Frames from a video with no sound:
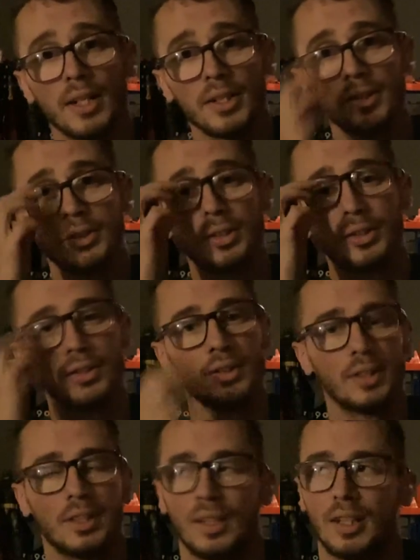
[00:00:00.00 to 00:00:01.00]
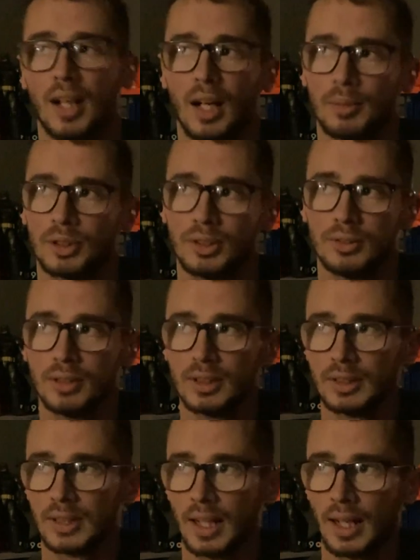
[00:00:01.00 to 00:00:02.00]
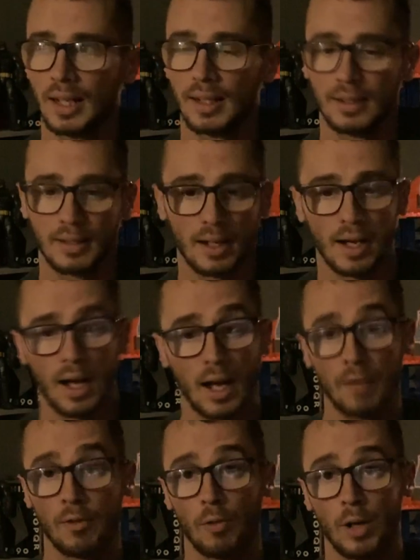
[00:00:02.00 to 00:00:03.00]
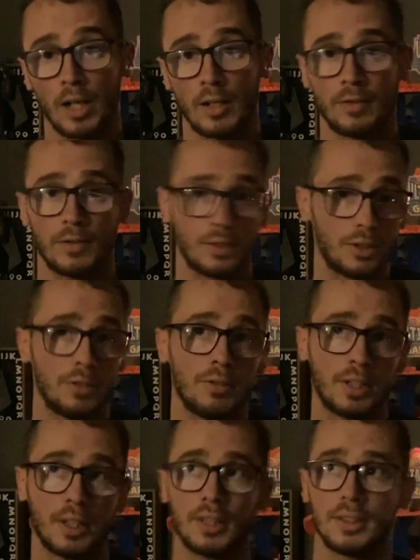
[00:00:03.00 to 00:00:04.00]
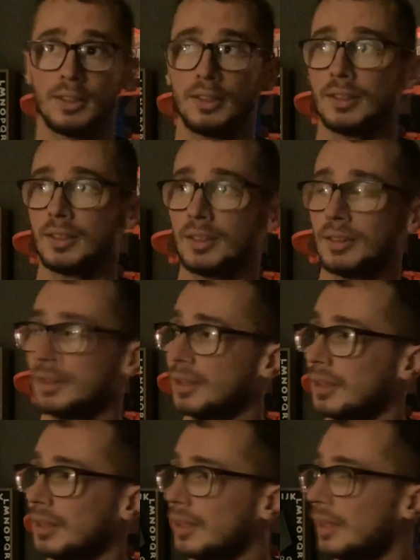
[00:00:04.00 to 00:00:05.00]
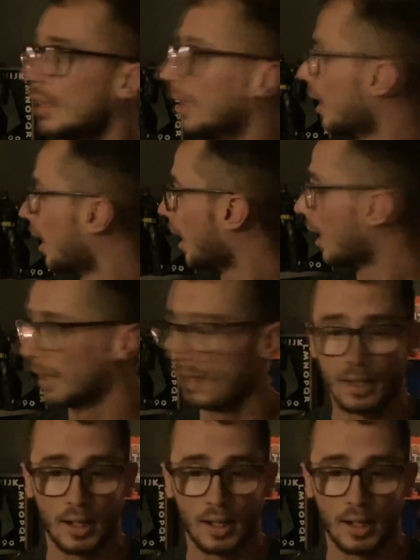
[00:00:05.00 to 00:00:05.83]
years old. I'm a student at SCAD. I have a wife and 2 kids. And,